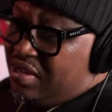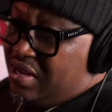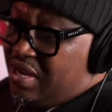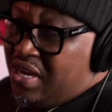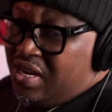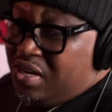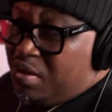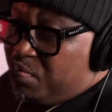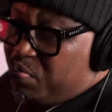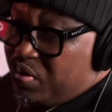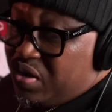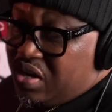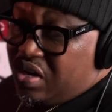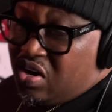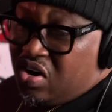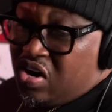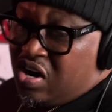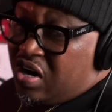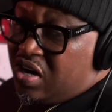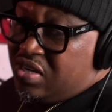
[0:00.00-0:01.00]

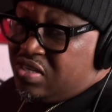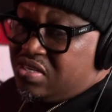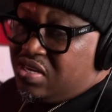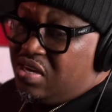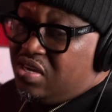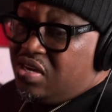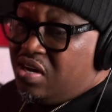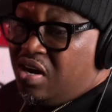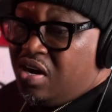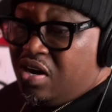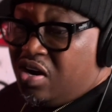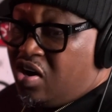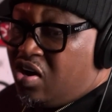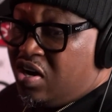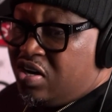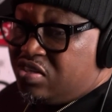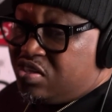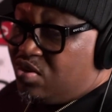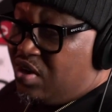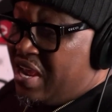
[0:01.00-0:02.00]
independent artists and young
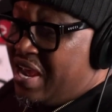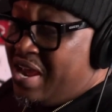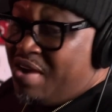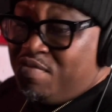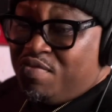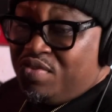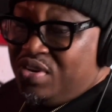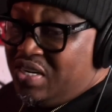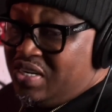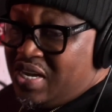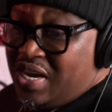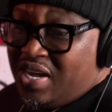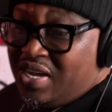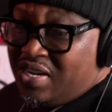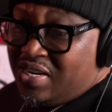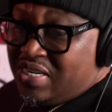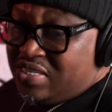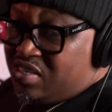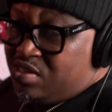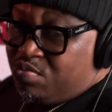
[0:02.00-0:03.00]
artists every day.
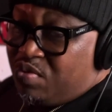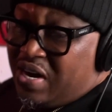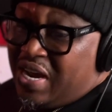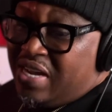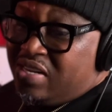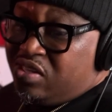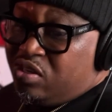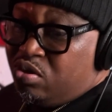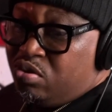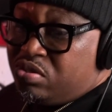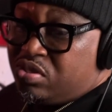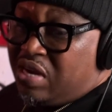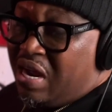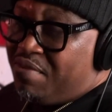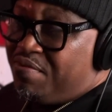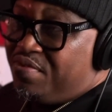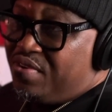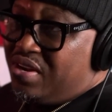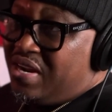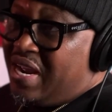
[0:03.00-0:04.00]
This is what I do. So I
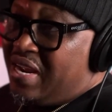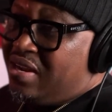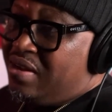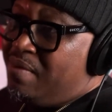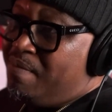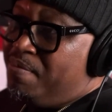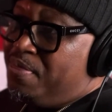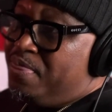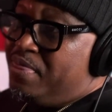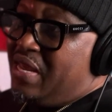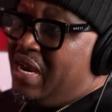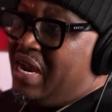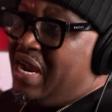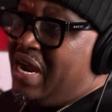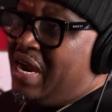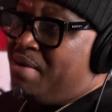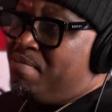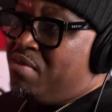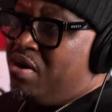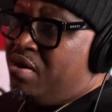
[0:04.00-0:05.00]
feel like
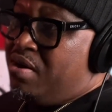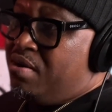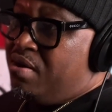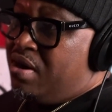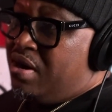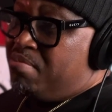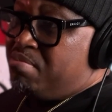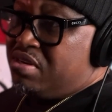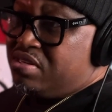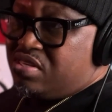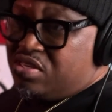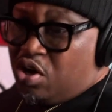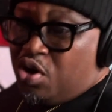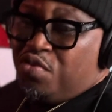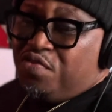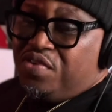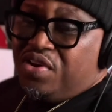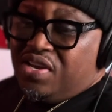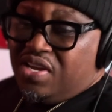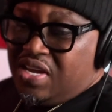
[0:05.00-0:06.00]
I'm a
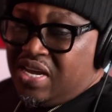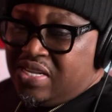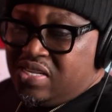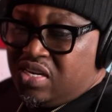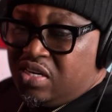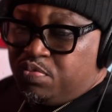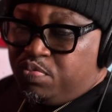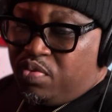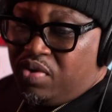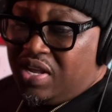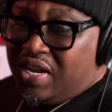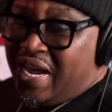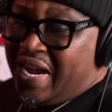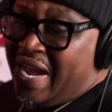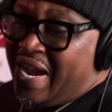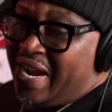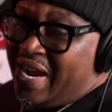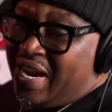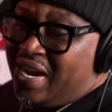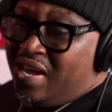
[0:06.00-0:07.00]
servant at this point. Like,
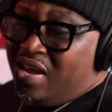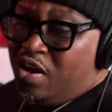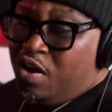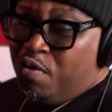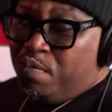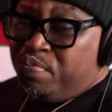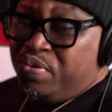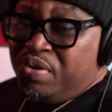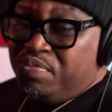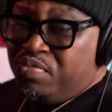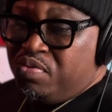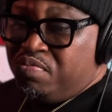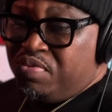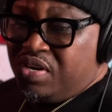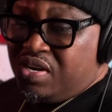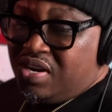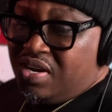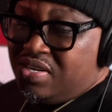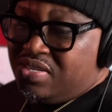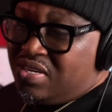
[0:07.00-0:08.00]
I gotta help people,
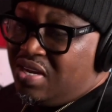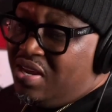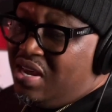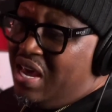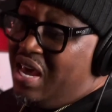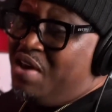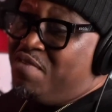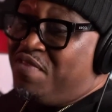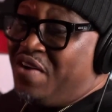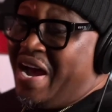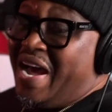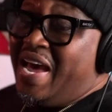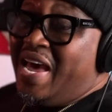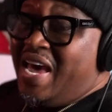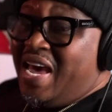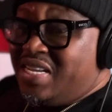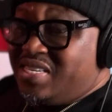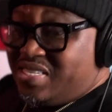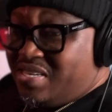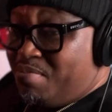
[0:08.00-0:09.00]
because if I
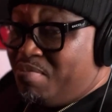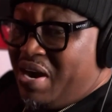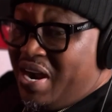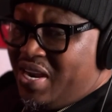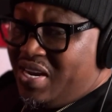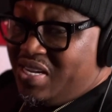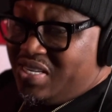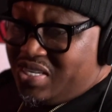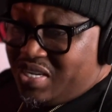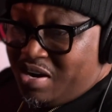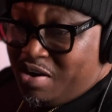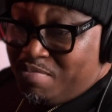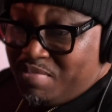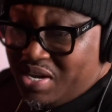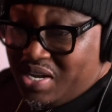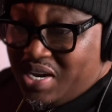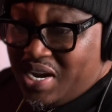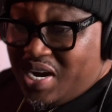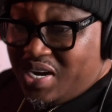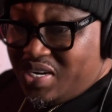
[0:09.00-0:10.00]
had somebody to tell
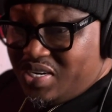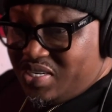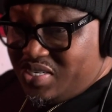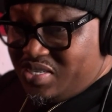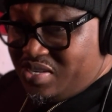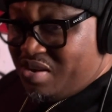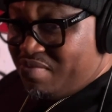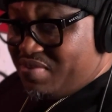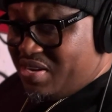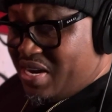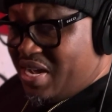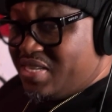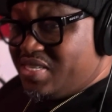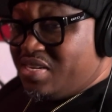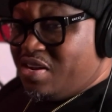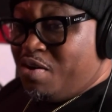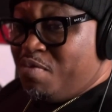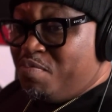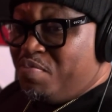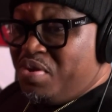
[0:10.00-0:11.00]
me a lot of the stuff that I
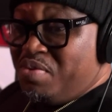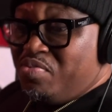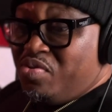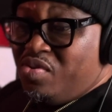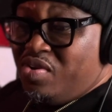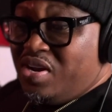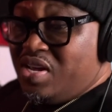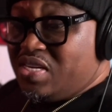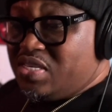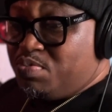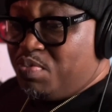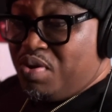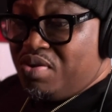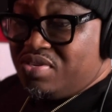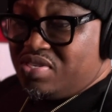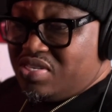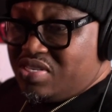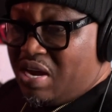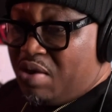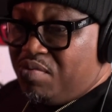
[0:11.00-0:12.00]
tell people or the
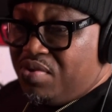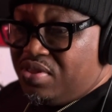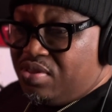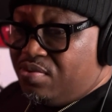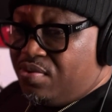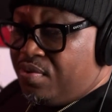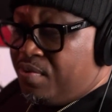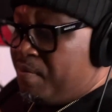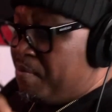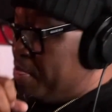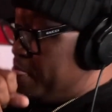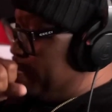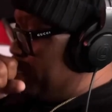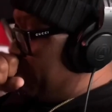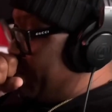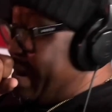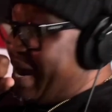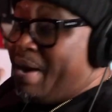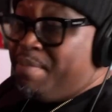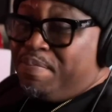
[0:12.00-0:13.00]
experiences I went through,
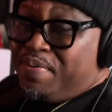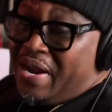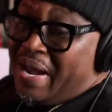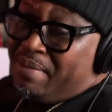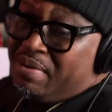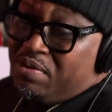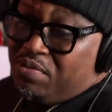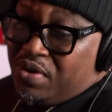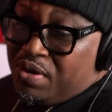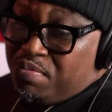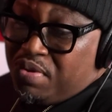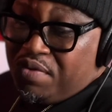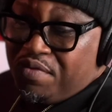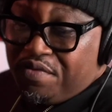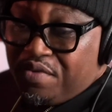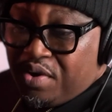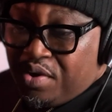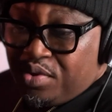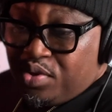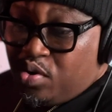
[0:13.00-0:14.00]
I probably would have been
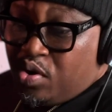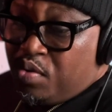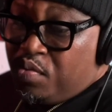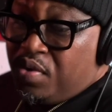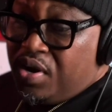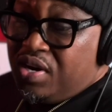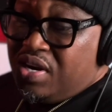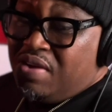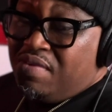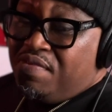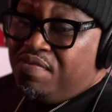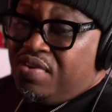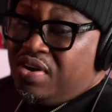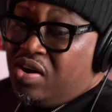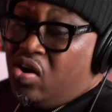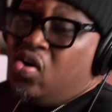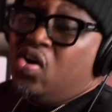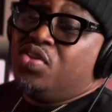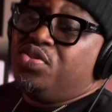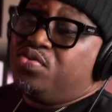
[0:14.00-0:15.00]
further or wouldn't have
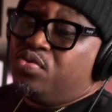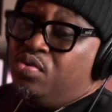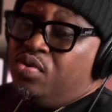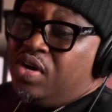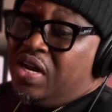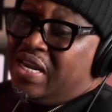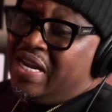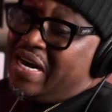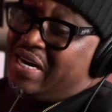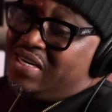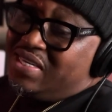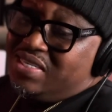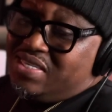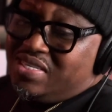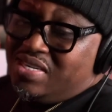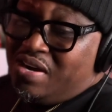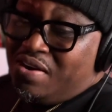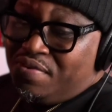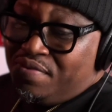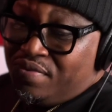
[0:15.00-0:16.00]
gone through a lot of the
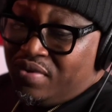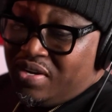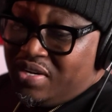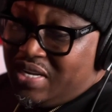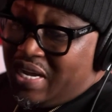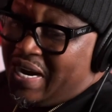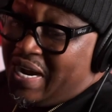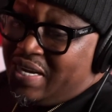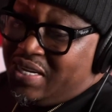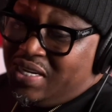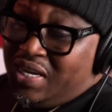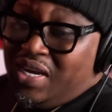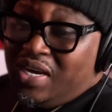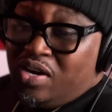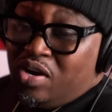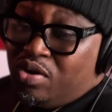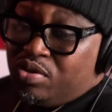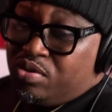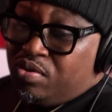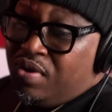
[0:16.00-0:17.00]
stuff that I did
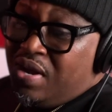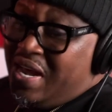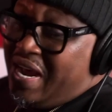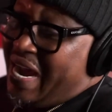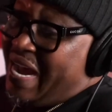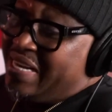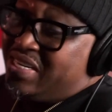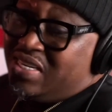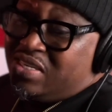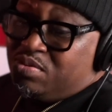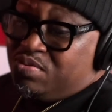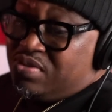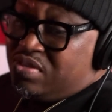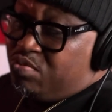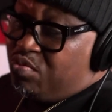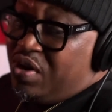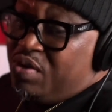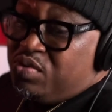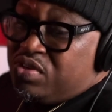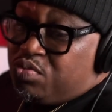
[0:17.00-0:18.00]
go through. I just was
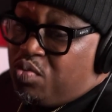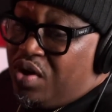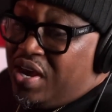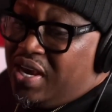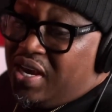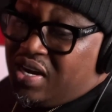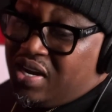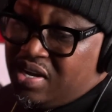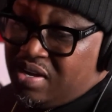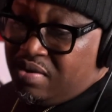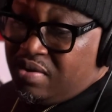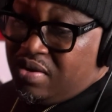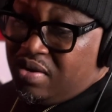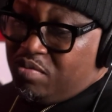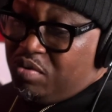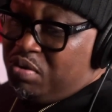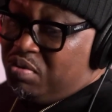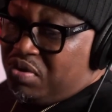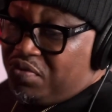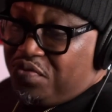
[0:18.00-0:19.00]
we was winging it.
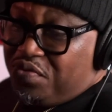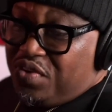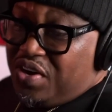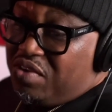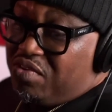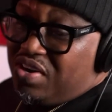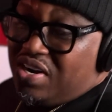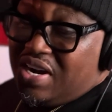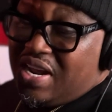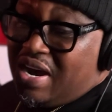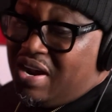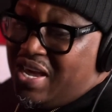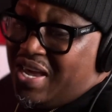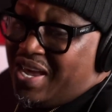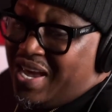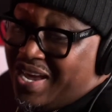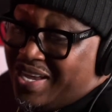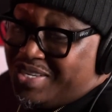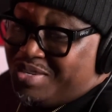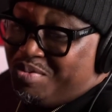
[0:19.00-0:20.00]
We was figuring it out
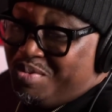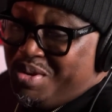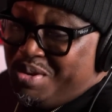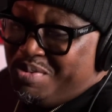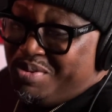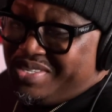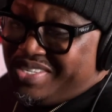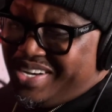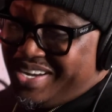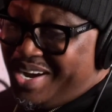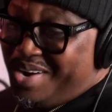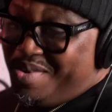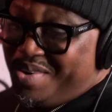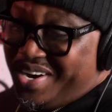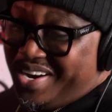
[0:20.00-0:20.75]
as we was going.